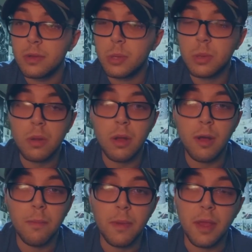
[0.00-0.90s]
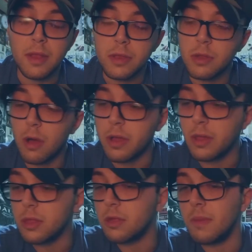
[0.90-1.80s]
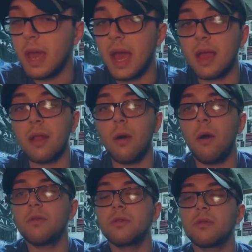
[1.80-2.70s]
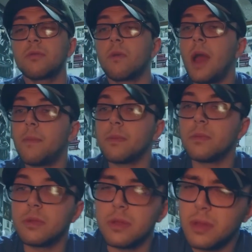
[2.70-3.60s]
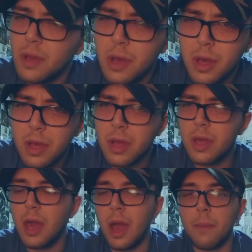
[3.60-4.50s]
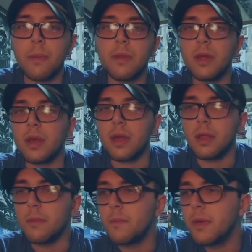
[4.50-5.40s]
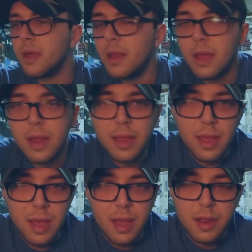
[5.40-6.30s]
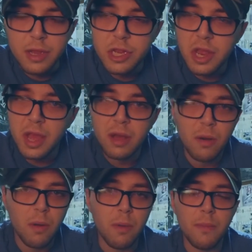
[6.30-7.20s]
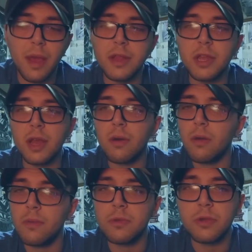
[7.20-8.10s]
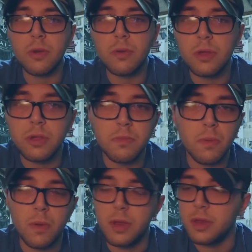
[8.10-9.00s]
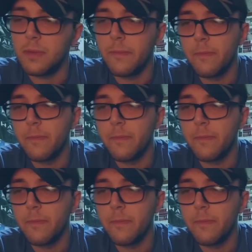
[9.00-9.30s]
Trump and talking smack and all these other rappers and Kaepernick and P. Diddy and J. Cole. Man, J. Cole, I'm so disappointed.